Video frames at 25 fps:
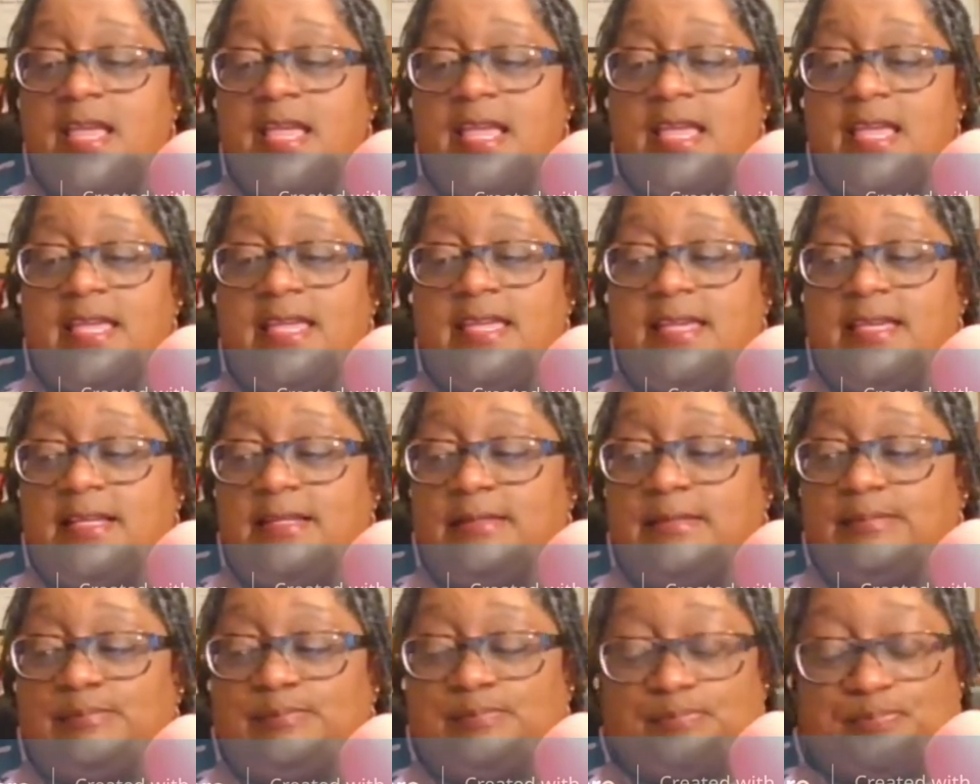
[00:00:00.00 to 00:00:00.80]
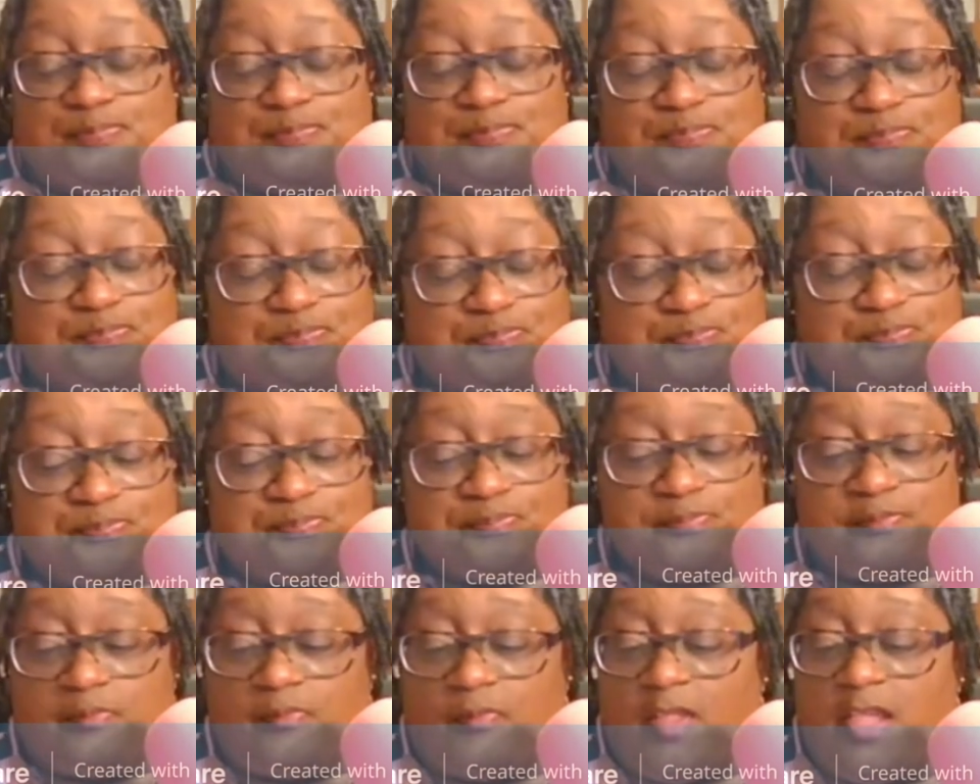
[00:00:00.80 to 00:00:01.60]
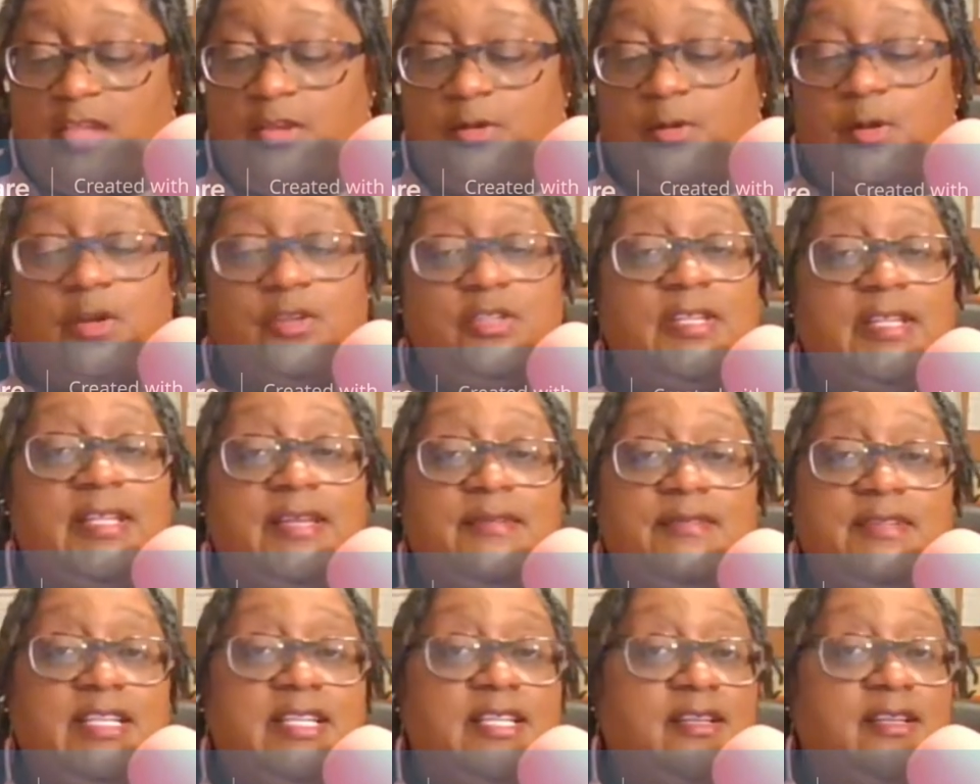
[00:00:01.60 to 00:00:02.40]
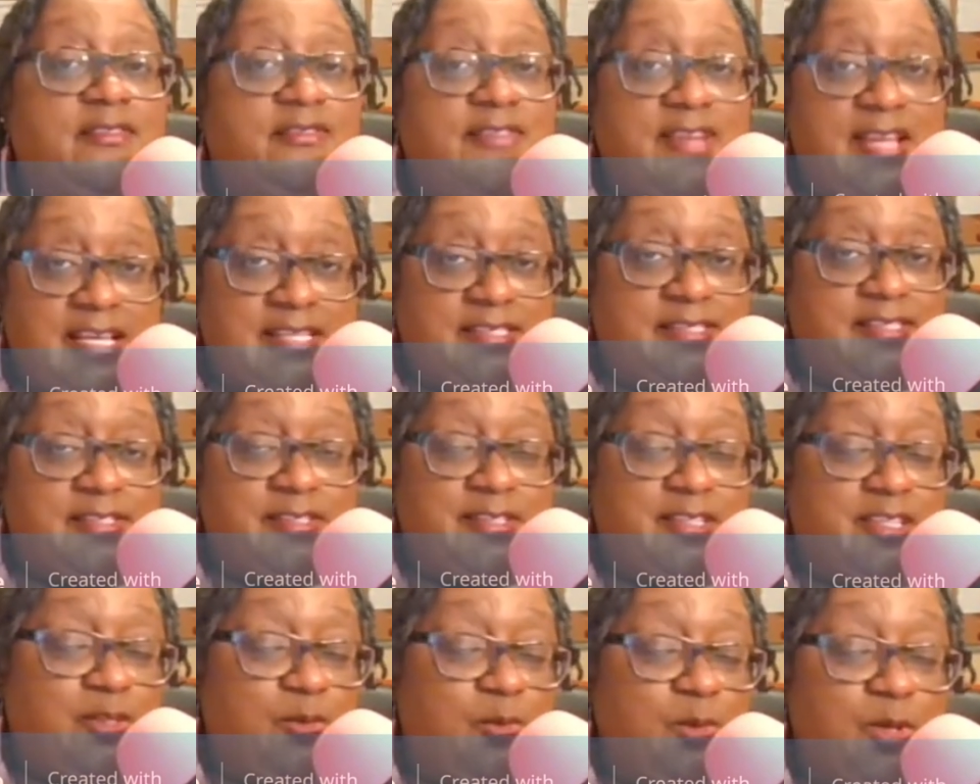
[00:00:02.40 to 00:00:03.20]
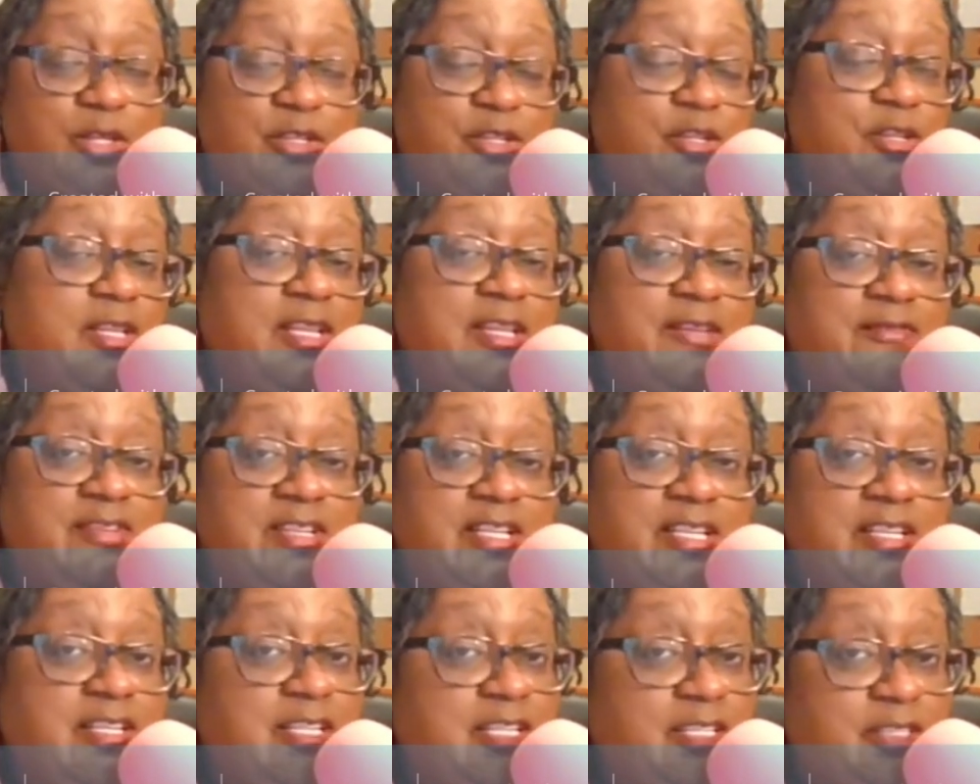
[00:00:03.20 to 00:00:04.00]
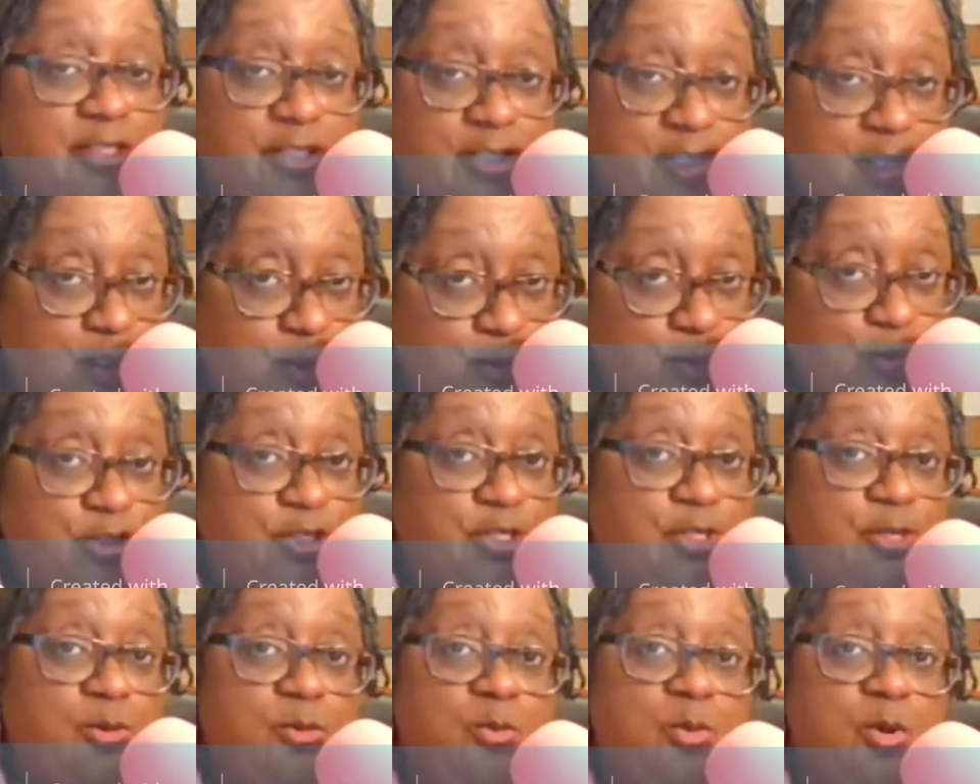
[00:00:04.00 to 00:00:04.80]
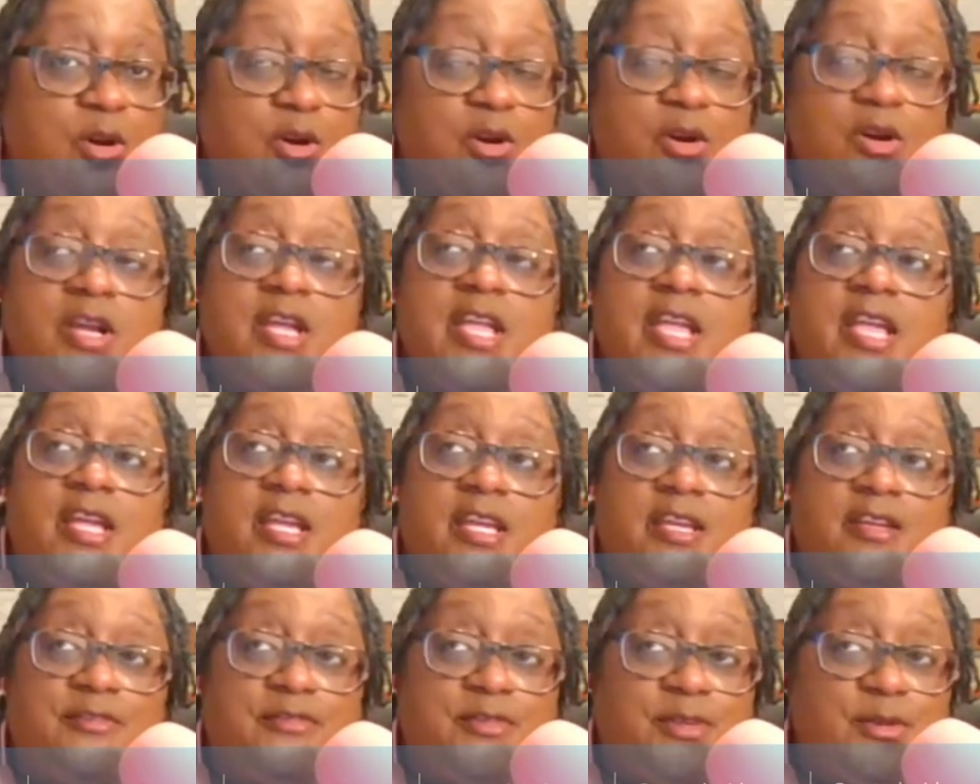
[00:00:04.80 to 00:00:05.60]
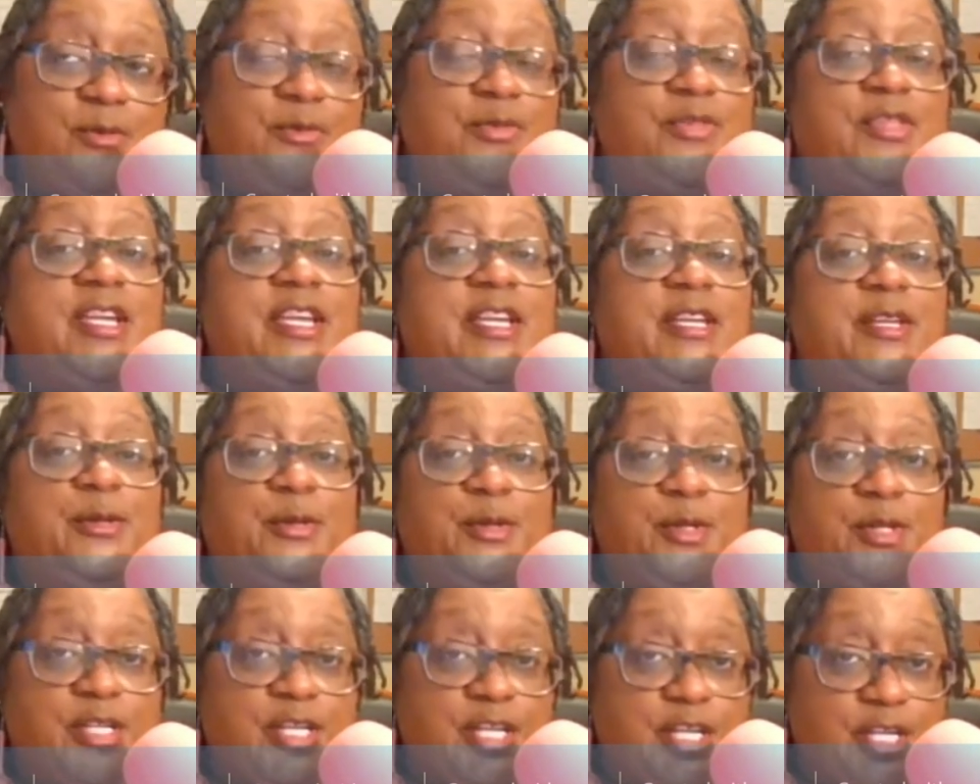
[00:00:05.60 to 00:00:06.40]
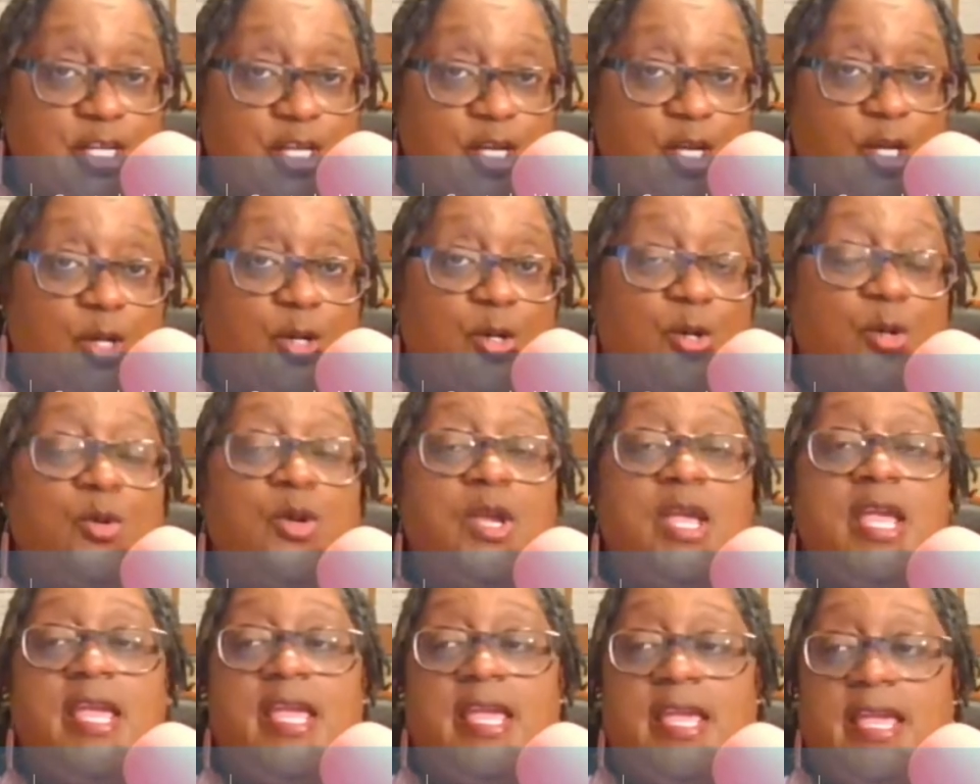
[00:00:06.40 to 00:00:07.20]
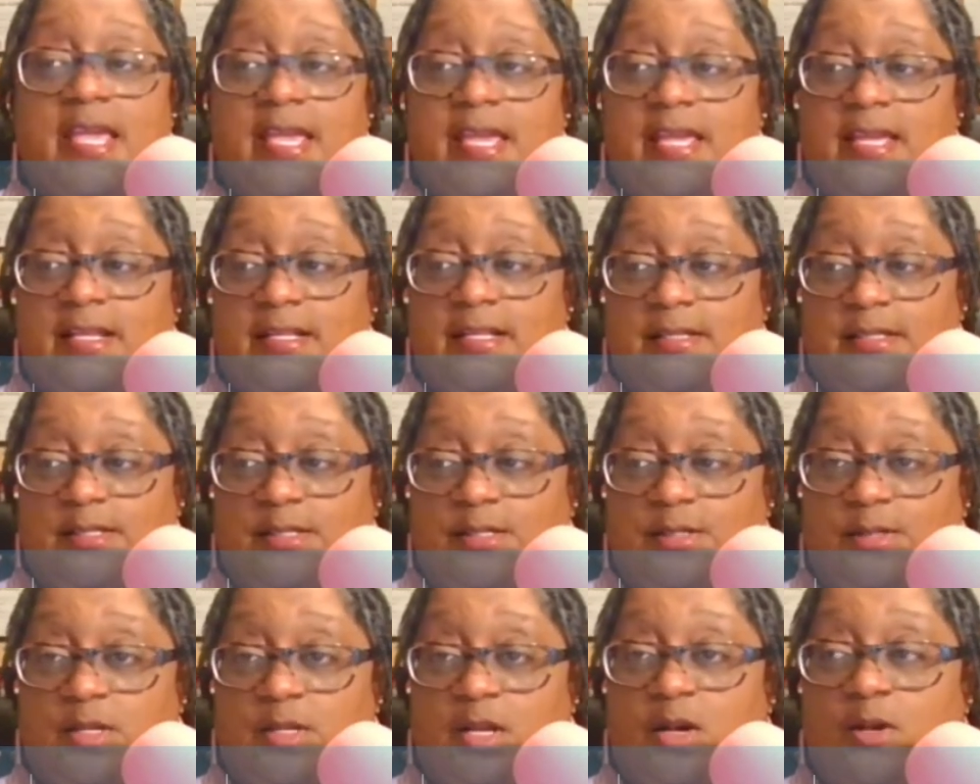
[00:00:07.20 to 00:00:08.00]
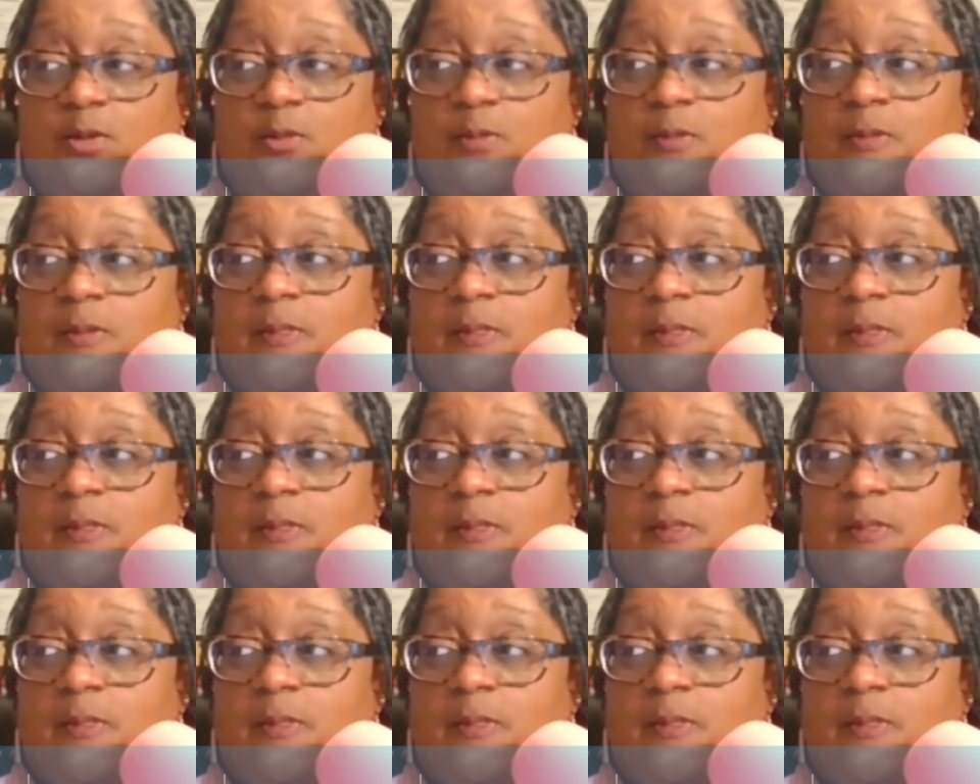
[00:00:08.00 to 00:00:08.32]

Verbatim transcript: And, you know, you're living in a fantasy world. You're living in a delusional world. If you think you're going to go and, you know,